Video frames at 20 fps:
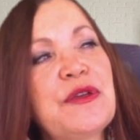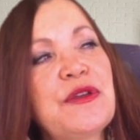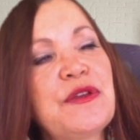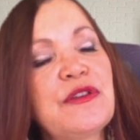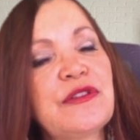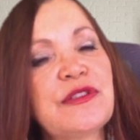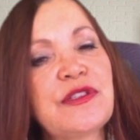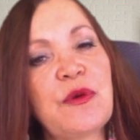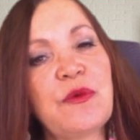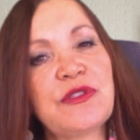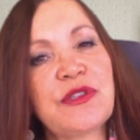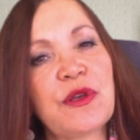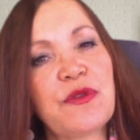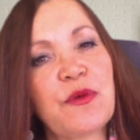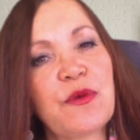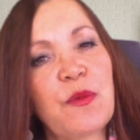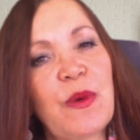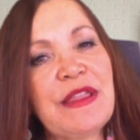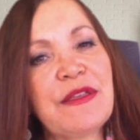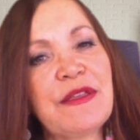So
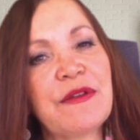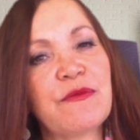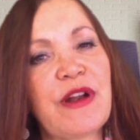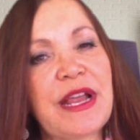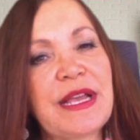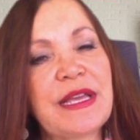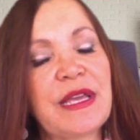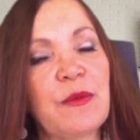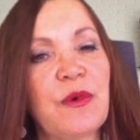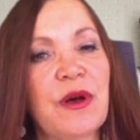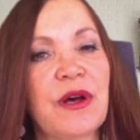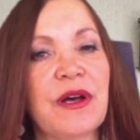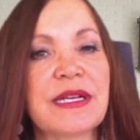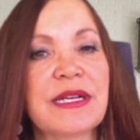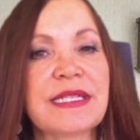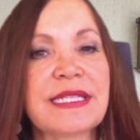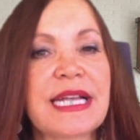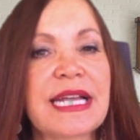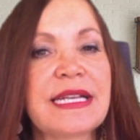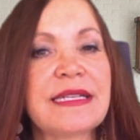the way that Reiki
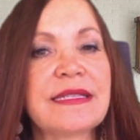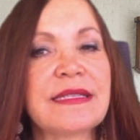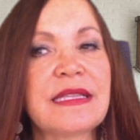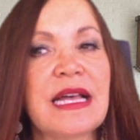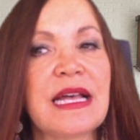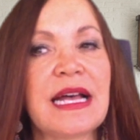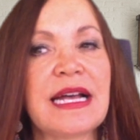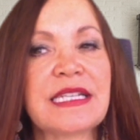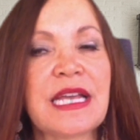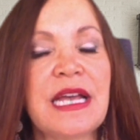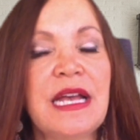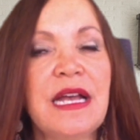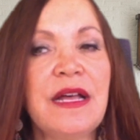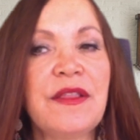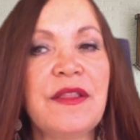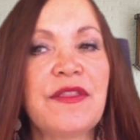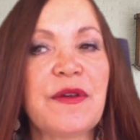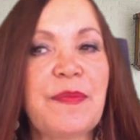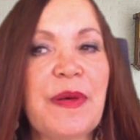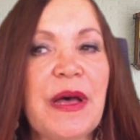works is that
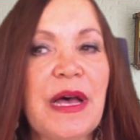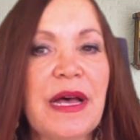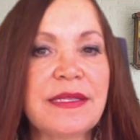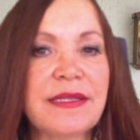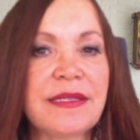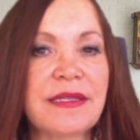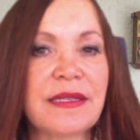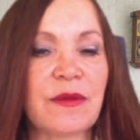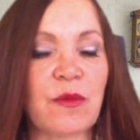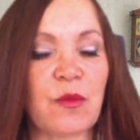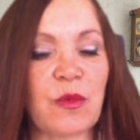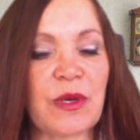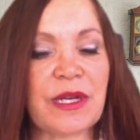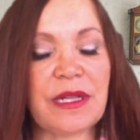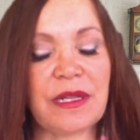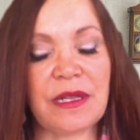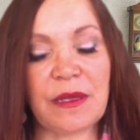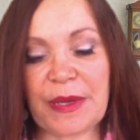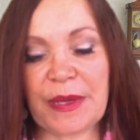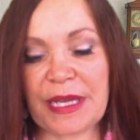the person
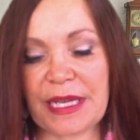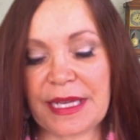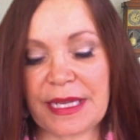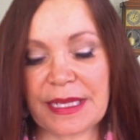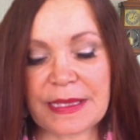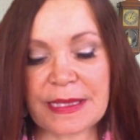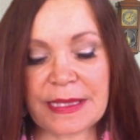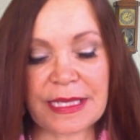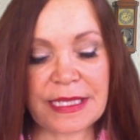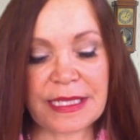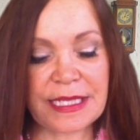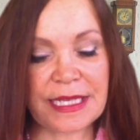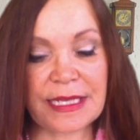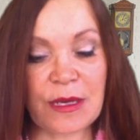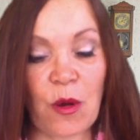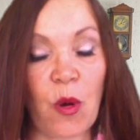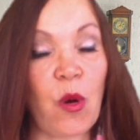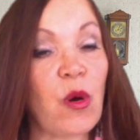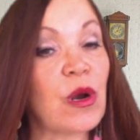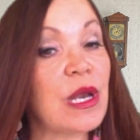will be
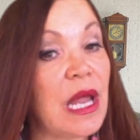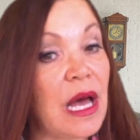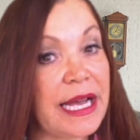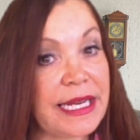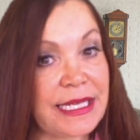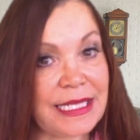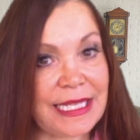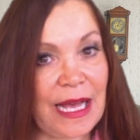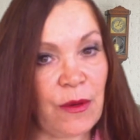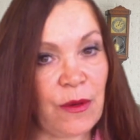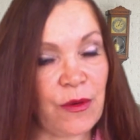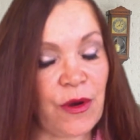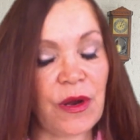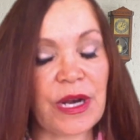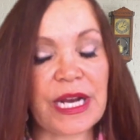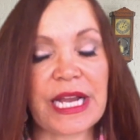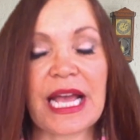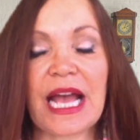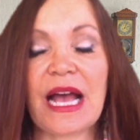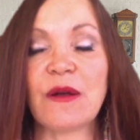sitting or lying down on
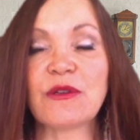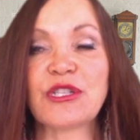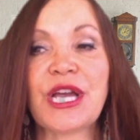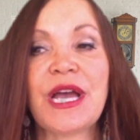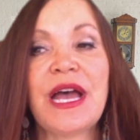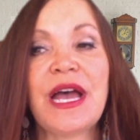a couch,